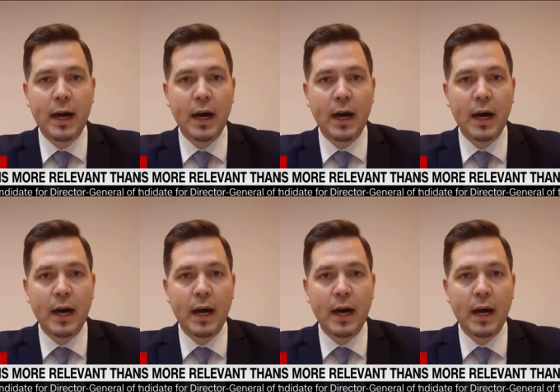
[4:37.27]
with
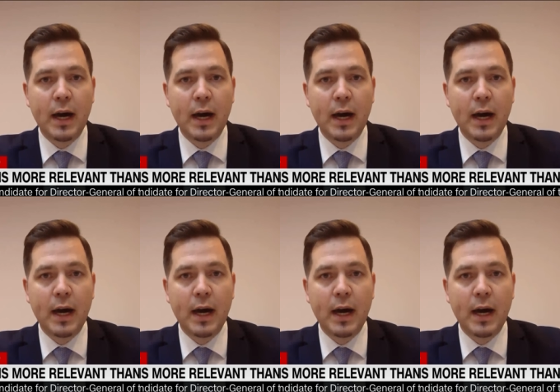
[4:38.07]
both US,
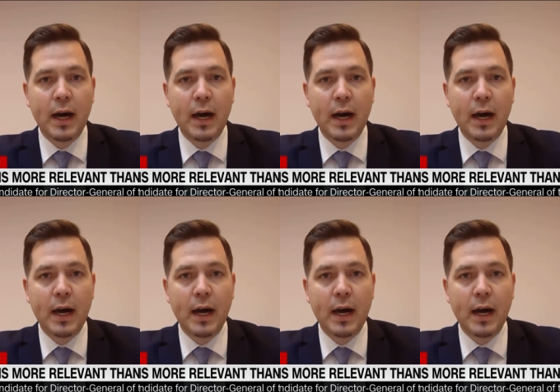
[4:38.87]
China, European
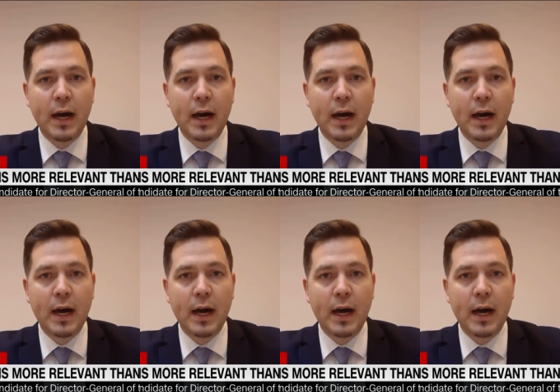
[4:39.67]
Union, and
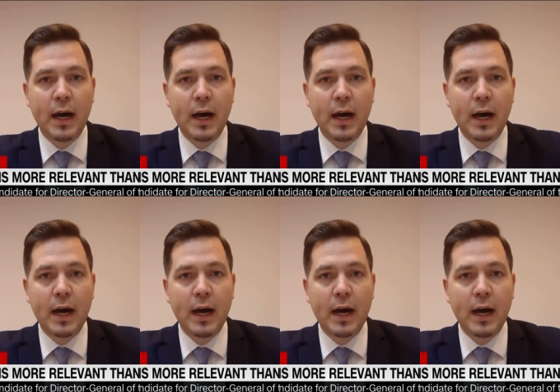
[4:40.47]
others.